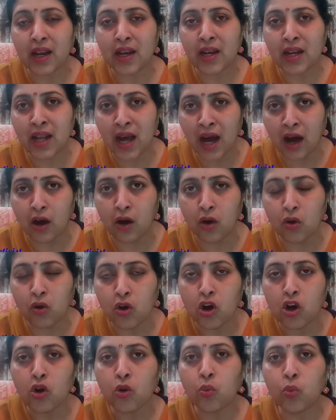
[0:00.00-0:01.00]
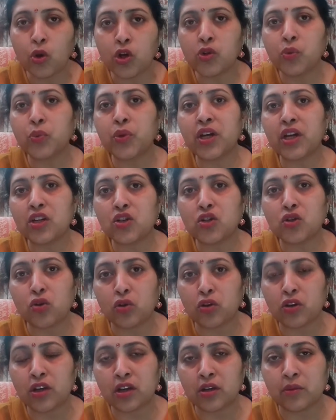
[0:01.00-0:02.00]
and now what we are
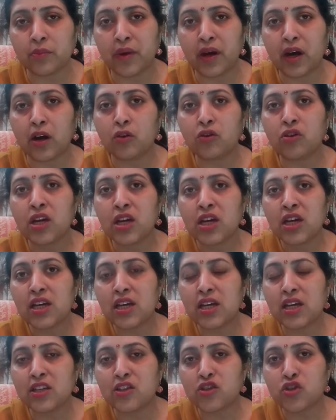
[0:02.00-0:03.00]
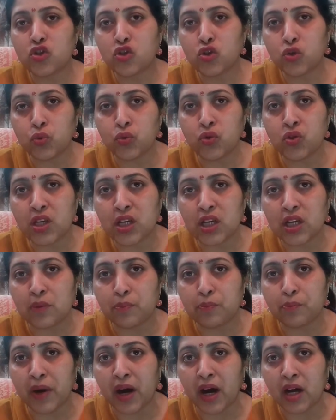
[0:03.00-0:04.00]
talking about is choosing
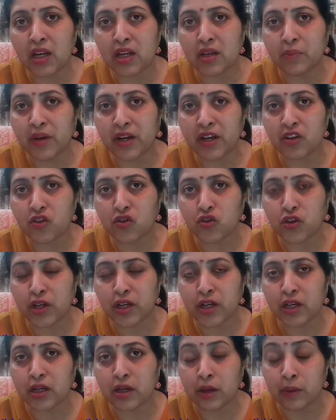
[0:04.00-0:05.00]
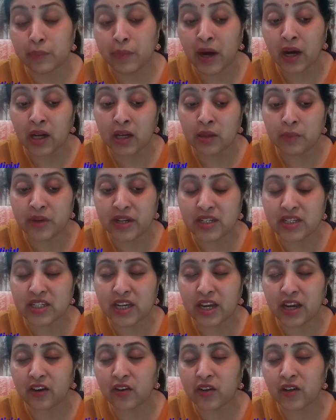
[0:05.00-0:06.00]
a
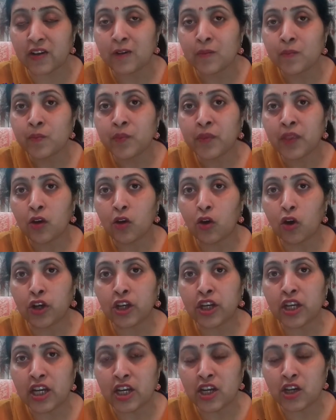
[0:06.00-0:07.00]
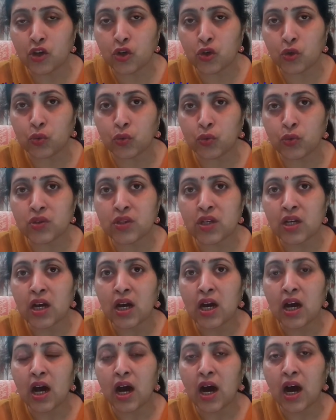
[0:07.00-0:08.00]
parliamentarian on issues
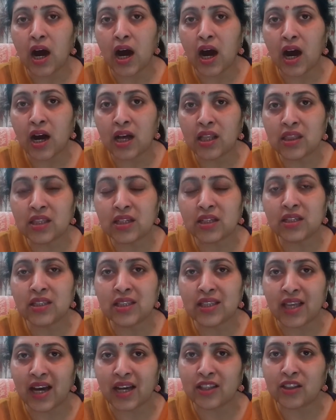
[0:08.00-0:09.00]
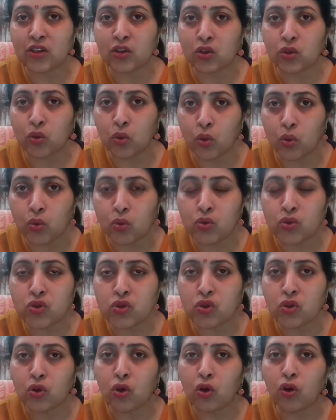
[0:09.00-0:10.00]
other than
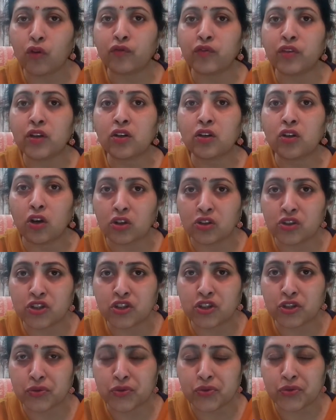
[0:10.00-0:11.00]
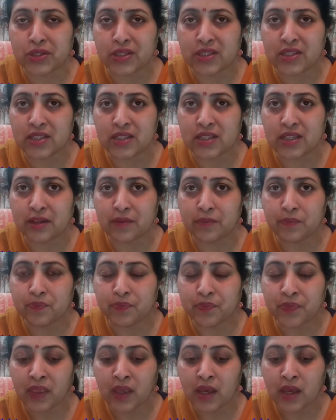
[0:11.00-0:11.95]
those of the constituency.